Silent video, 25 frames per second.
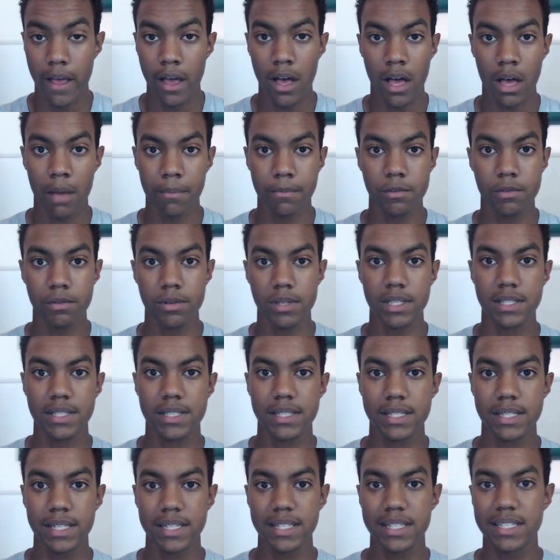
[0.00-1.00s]
You need
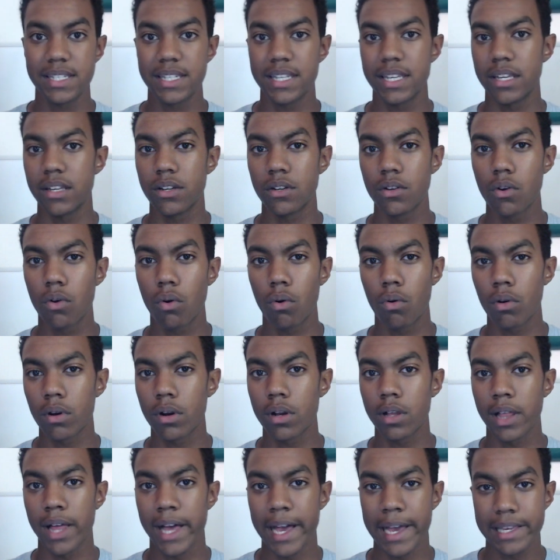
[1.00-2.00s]
16 core
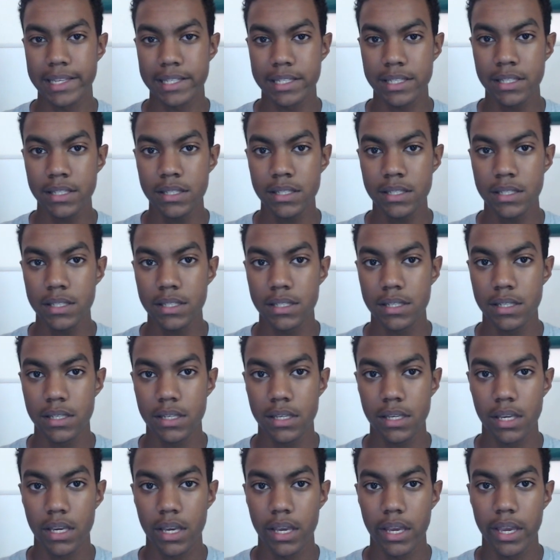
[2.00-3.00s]
classes
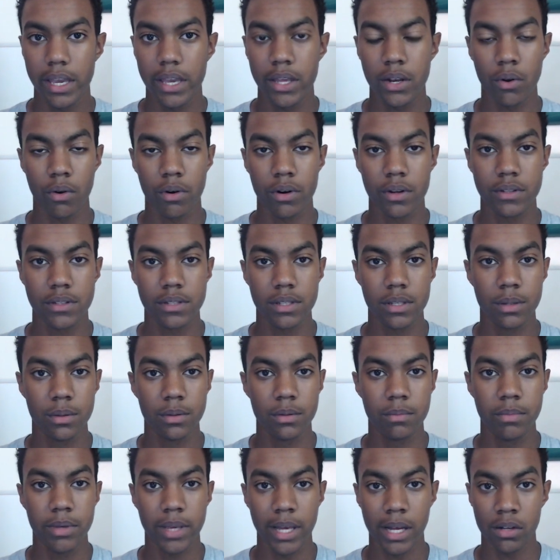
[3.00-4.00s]
in order
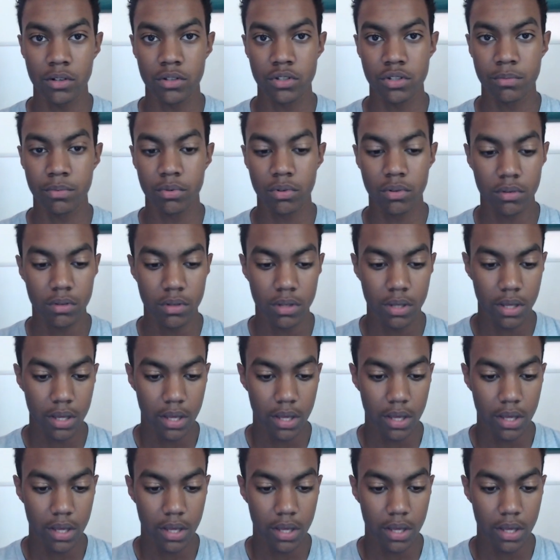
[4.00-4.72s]
to be eligible.